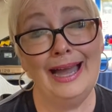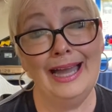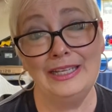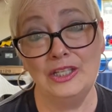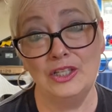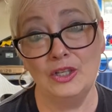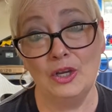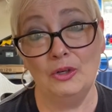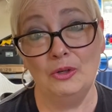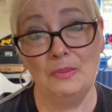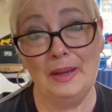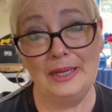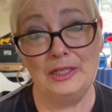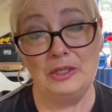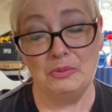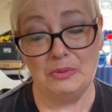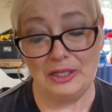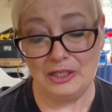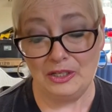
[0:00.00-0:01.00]
I stole my
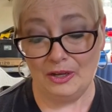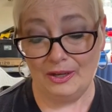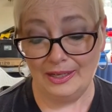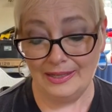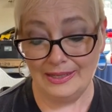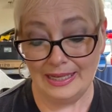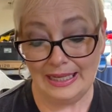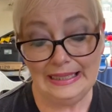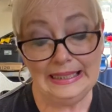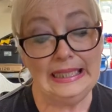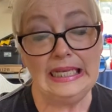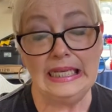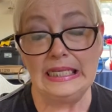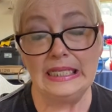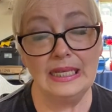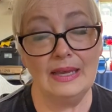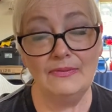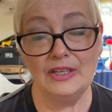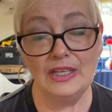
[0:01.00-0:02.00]
sweet tots.
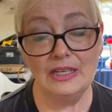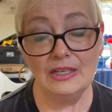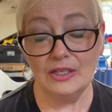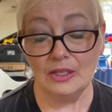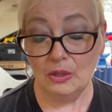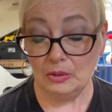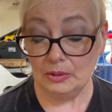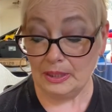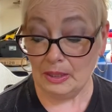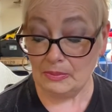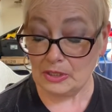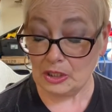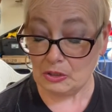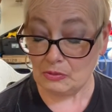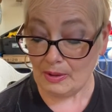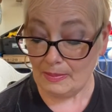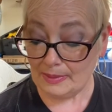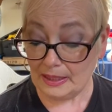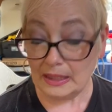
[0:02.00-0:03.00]
Seven years old, I was a
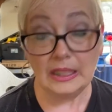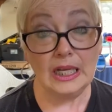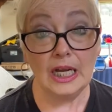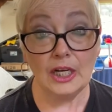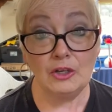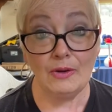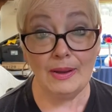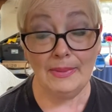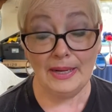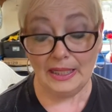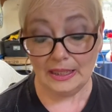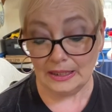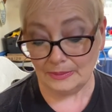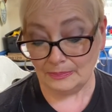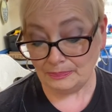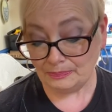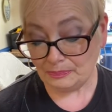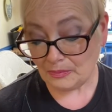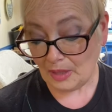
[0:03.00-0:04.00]
criminal. A criminal!